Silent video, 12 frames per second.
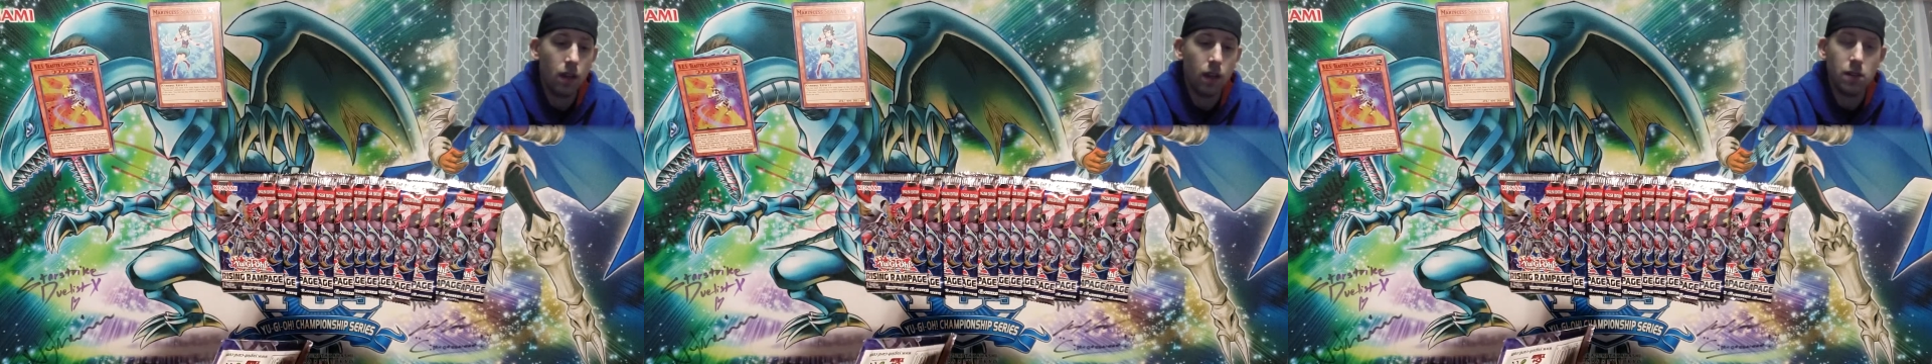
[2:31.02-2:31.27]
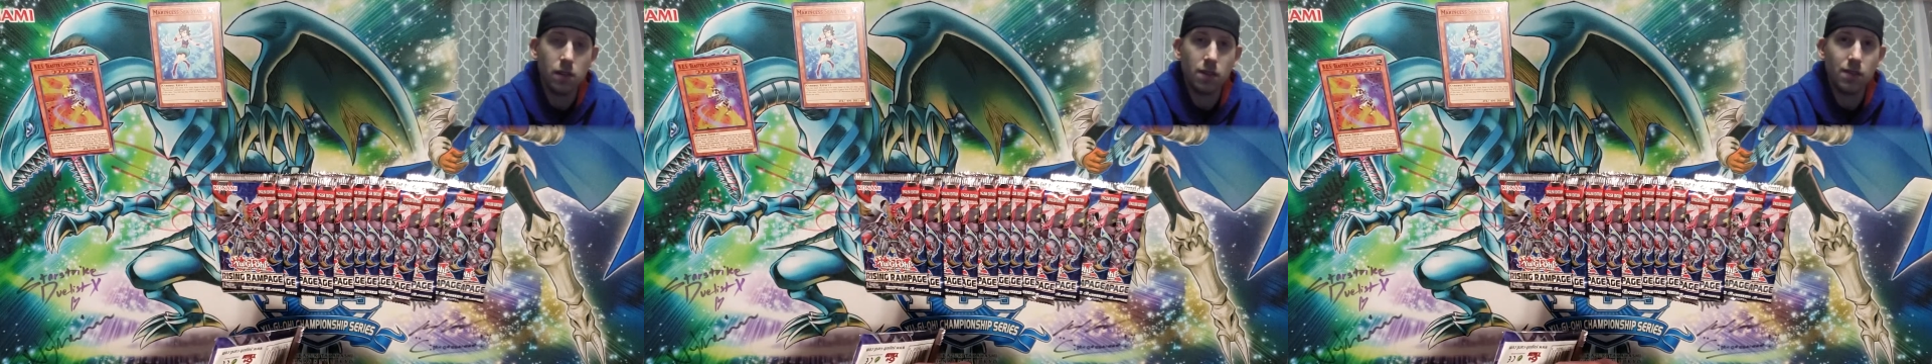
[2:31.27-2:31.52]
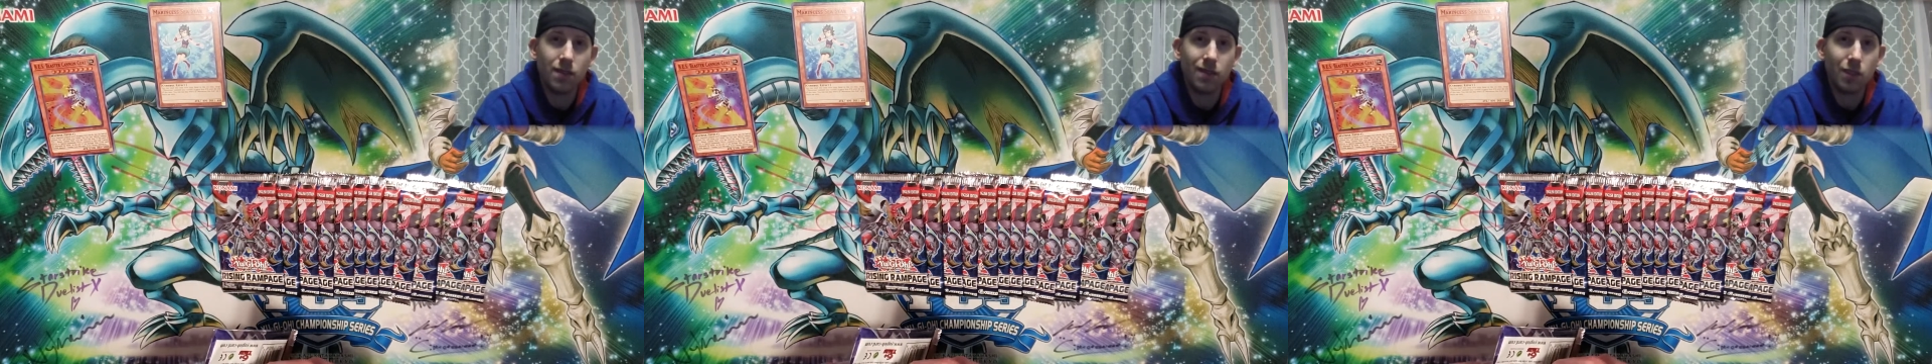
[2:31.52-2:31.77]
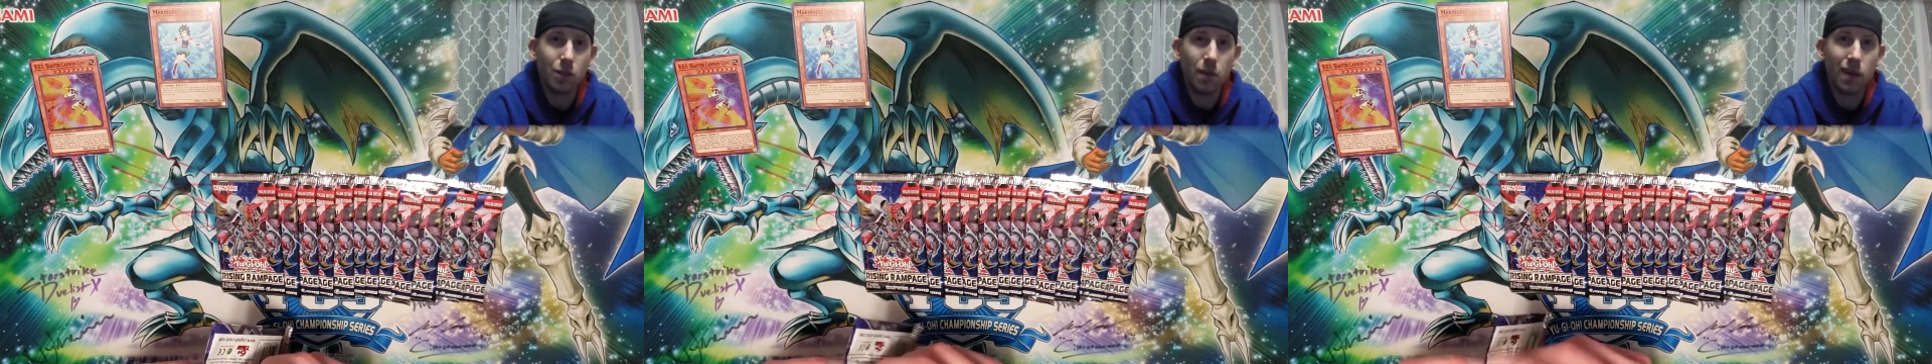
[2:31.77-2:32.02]
Uh, you
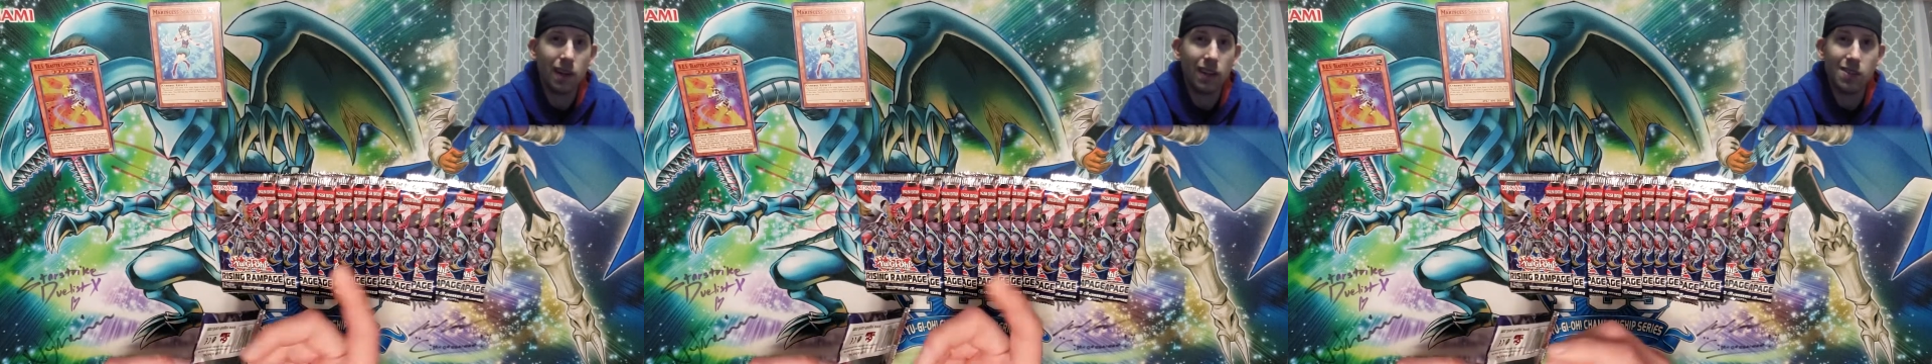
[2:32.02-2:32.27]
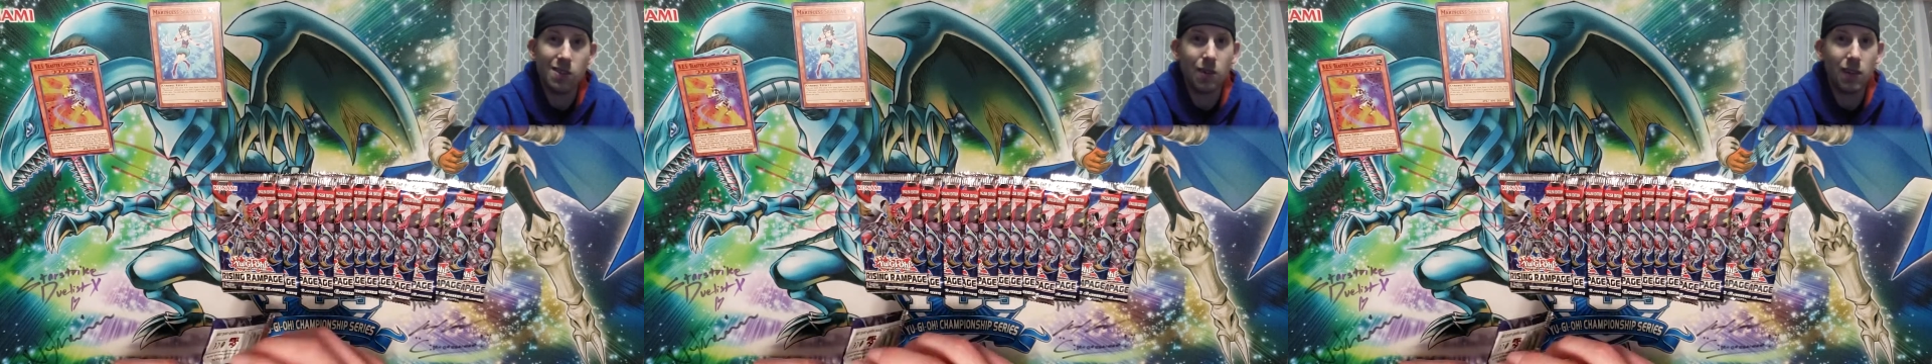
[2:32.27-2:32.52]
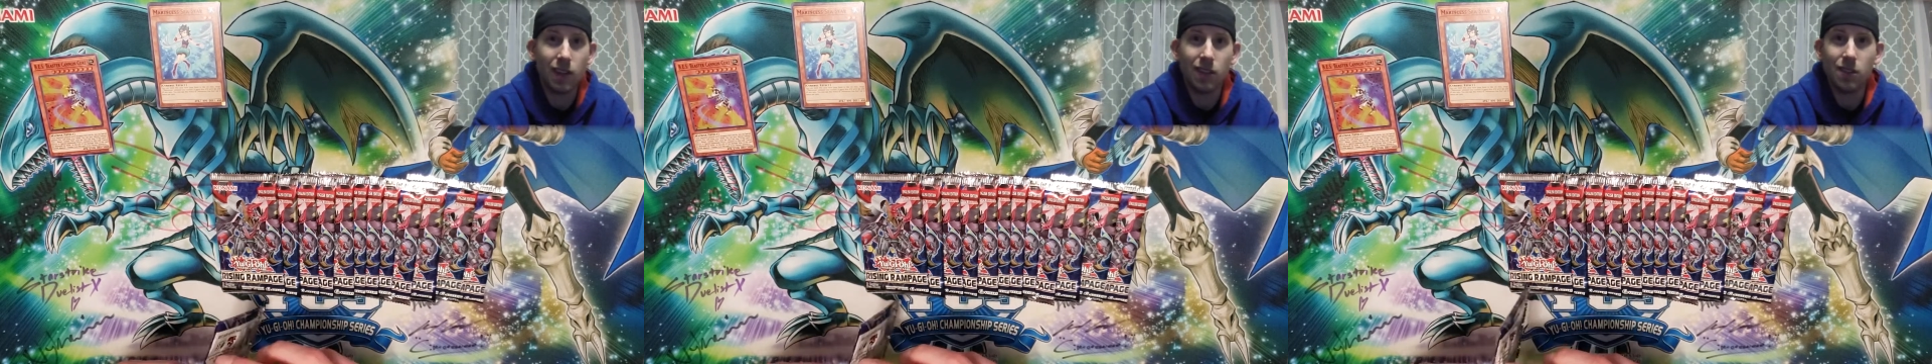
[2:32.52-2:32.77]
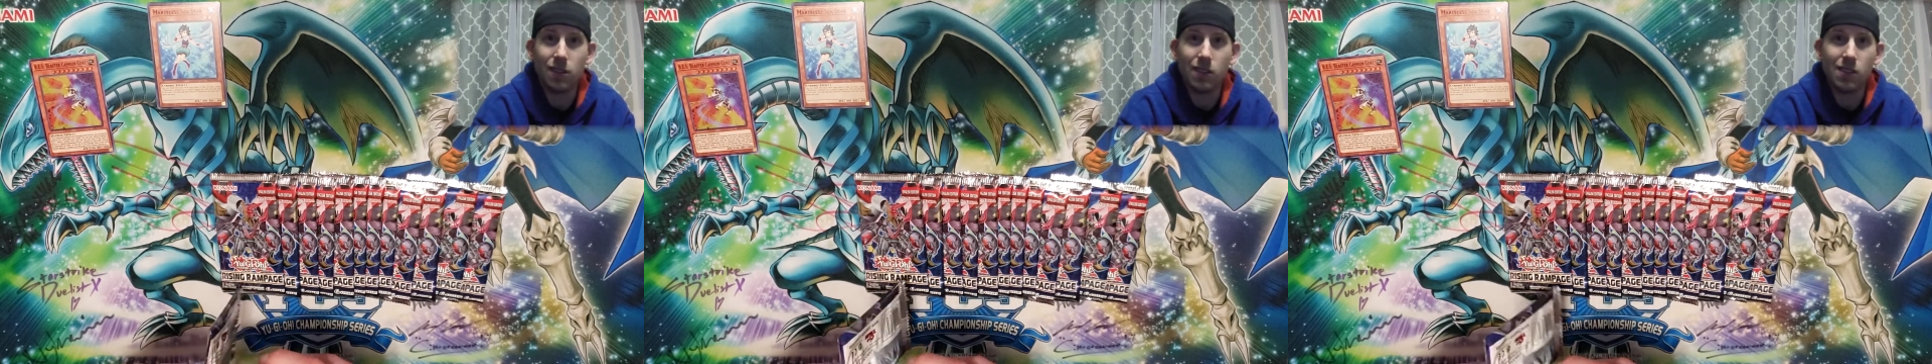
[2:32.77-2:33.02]
could go back on Zodiac
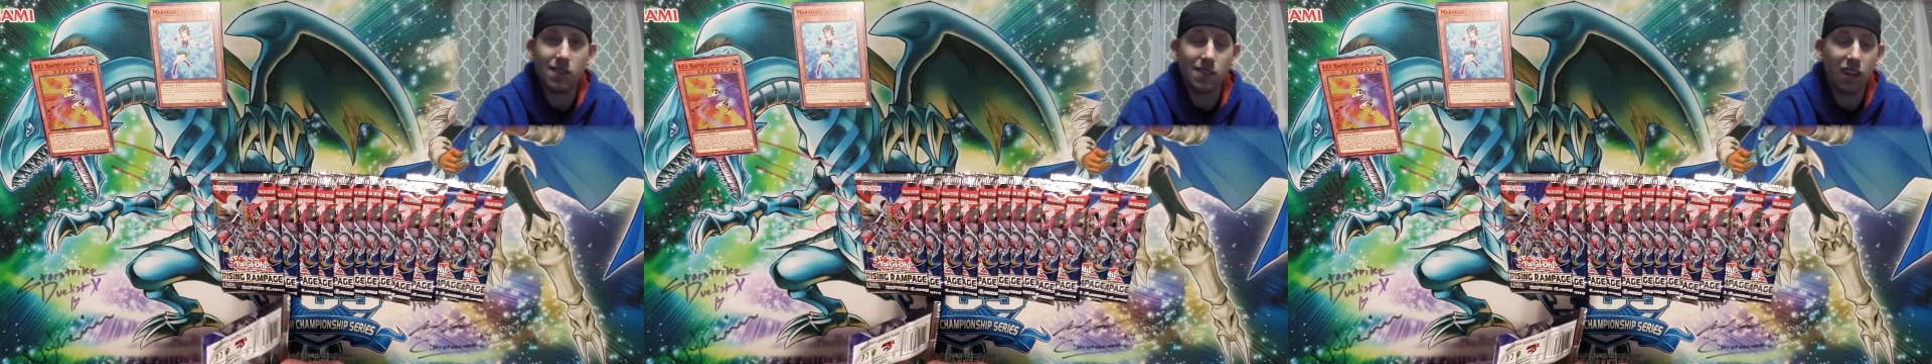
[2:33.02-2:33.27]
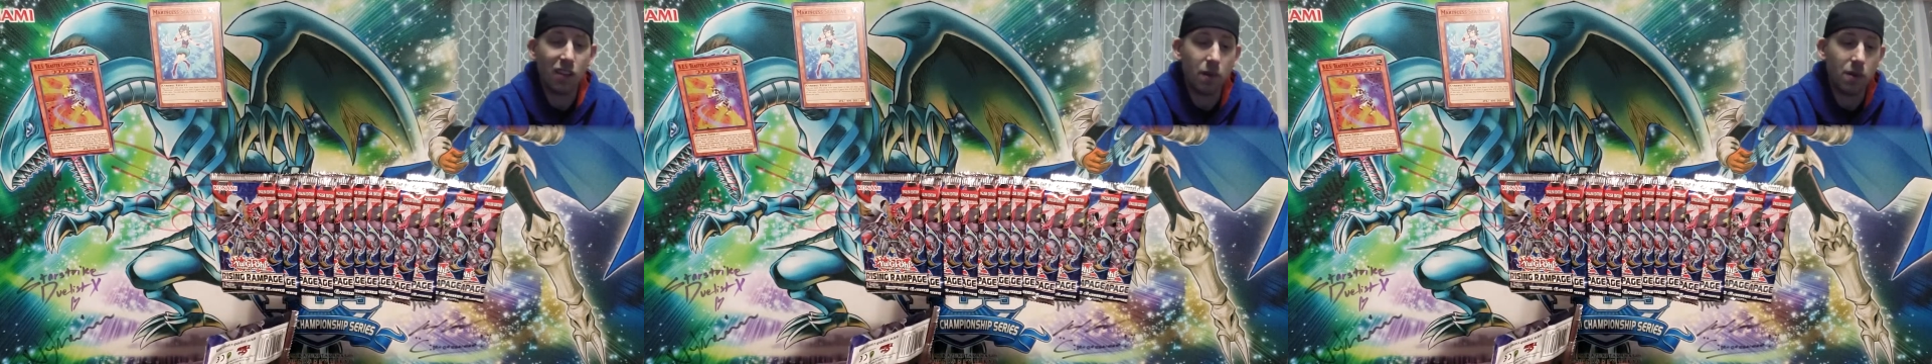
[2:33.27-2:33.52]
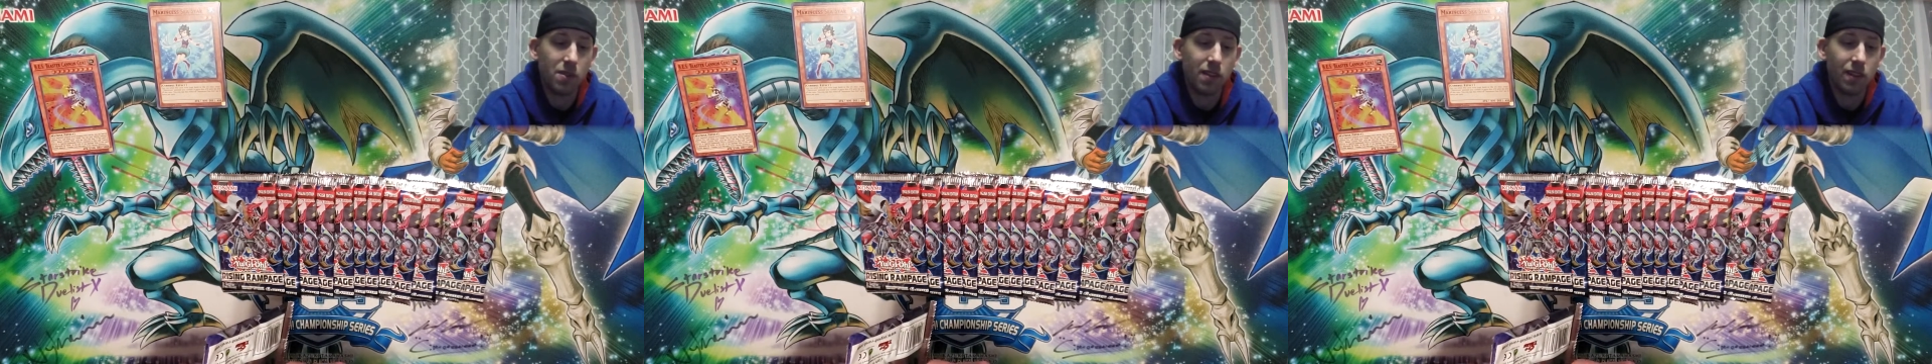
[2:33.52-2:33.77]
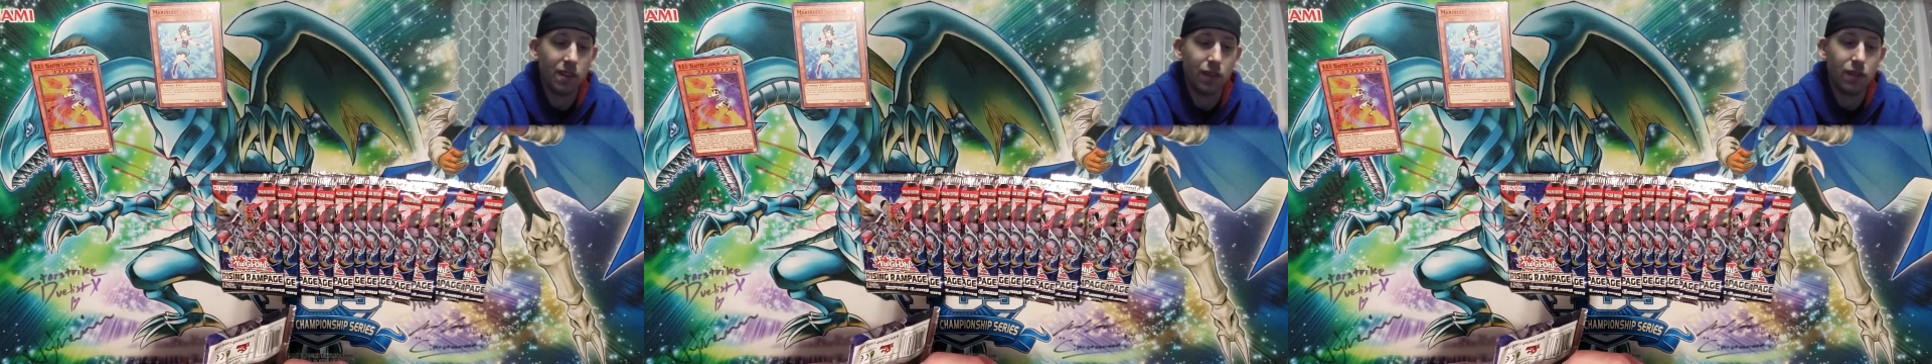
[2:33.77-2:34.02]
Duelist and see I've posted
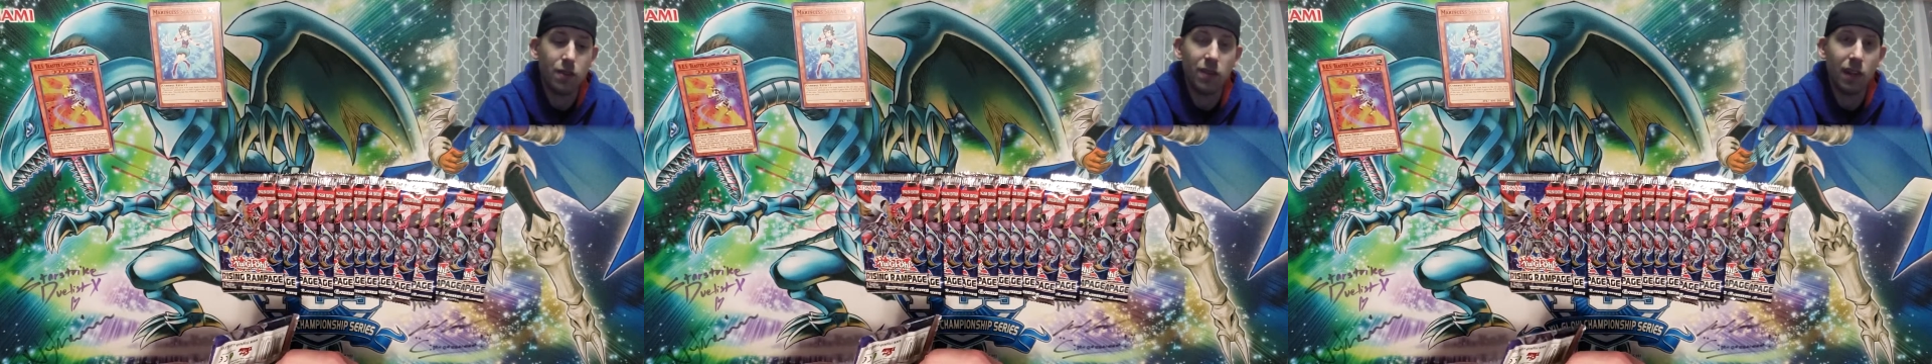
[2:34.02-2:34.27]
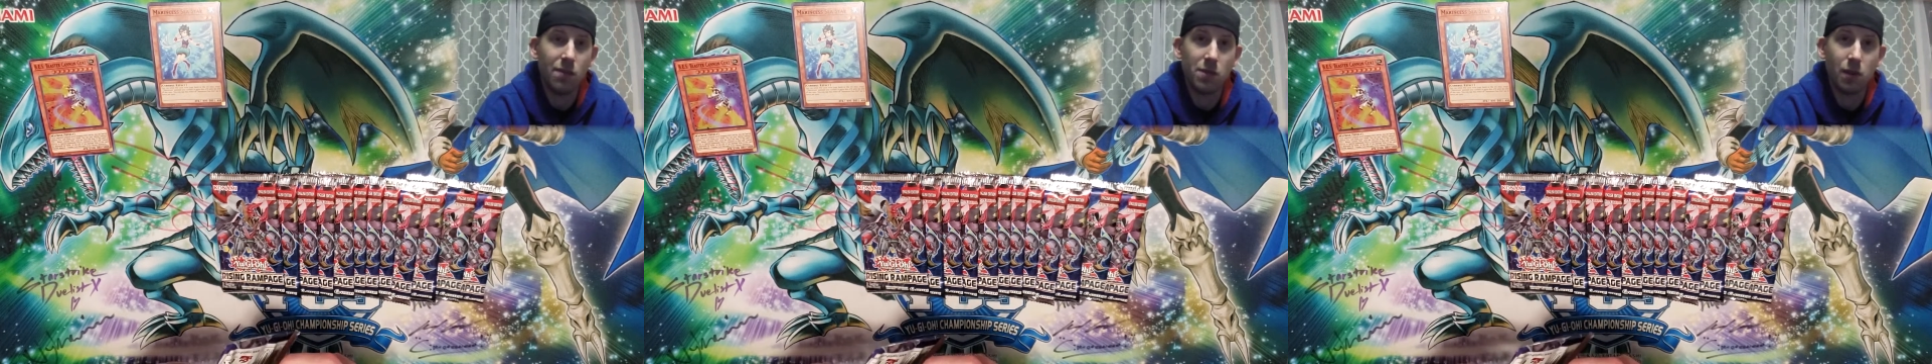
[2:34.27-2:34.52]
on there a few times,